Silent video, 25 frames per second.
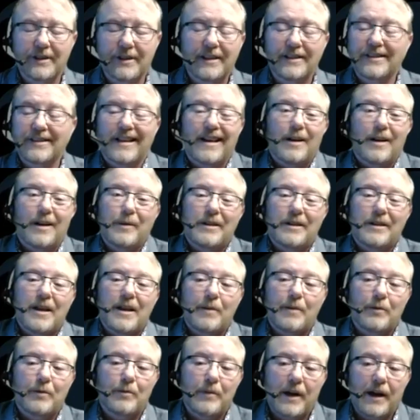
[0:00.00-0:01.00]
got to be top
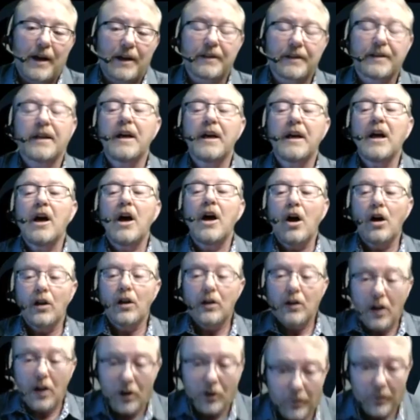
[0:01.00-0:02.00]
of mind
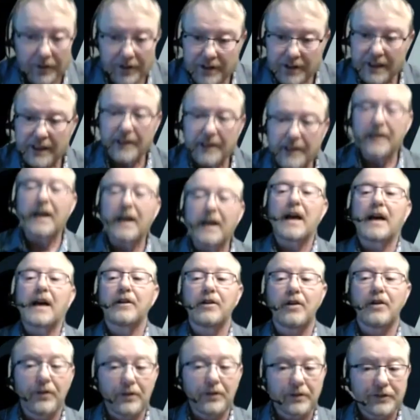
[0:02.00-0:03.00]
along with DEI and
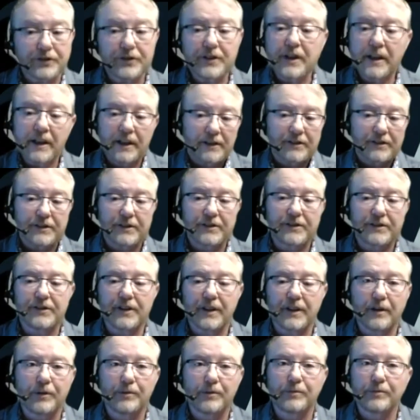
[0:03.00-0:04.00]
all those things. It's,
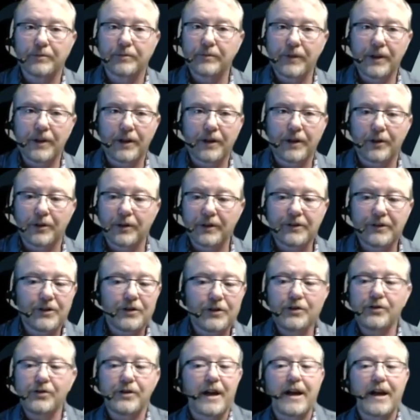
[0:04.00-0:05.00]
it's a new
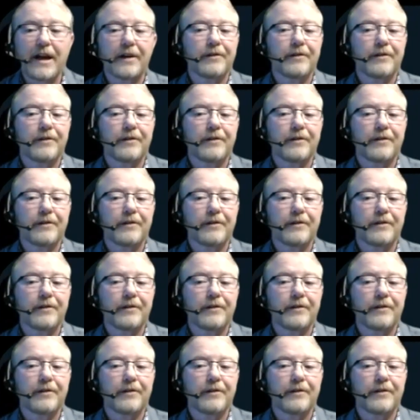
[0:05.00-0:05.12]
day.